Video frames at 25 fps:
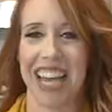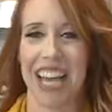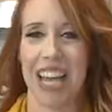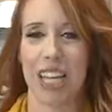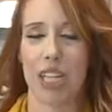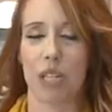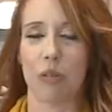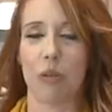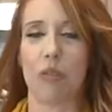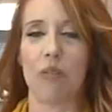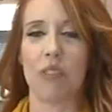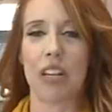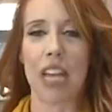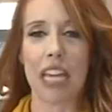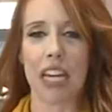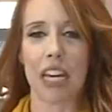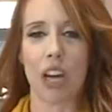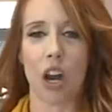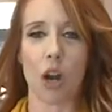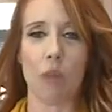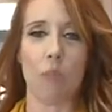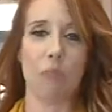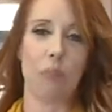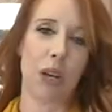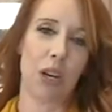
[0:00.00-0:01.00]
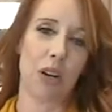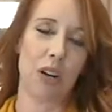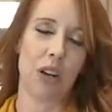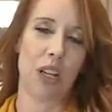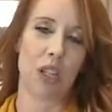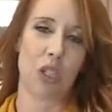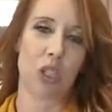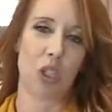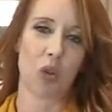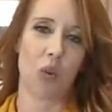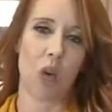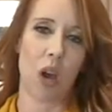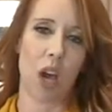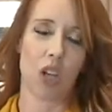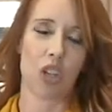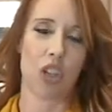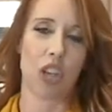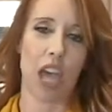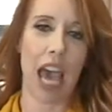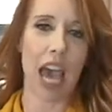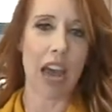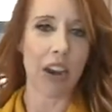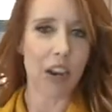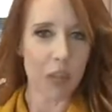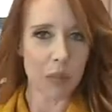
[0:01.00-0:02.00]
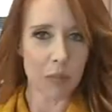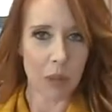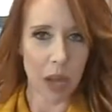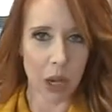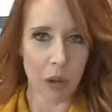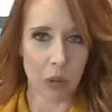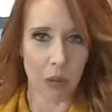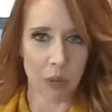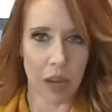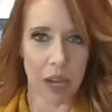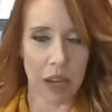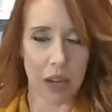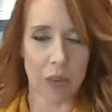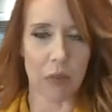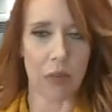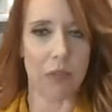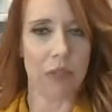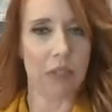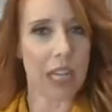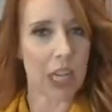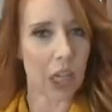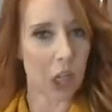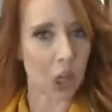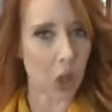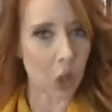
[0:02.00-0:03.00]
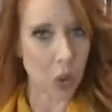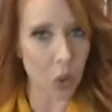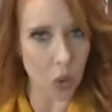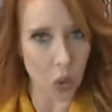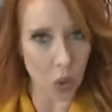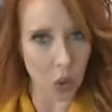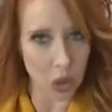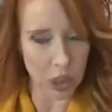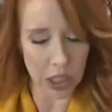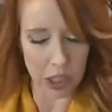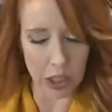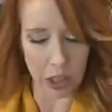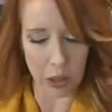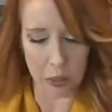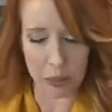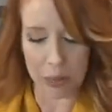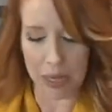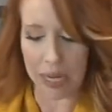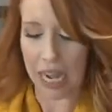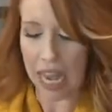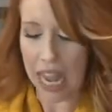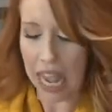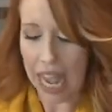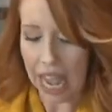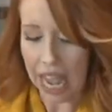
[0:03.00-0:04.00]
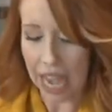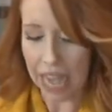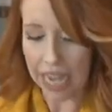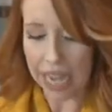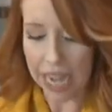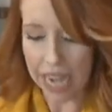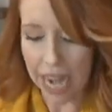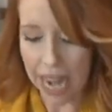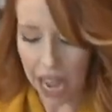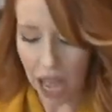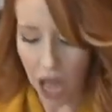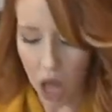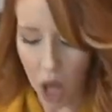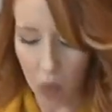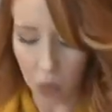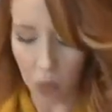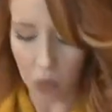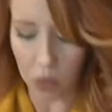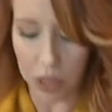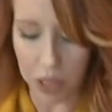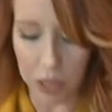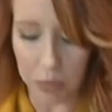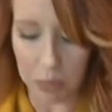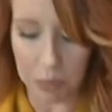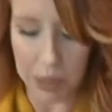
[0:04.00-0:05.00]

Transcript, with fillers: So we've taken our butternut squash out of the microwave, we've let it cool a little bit, and now we're gonna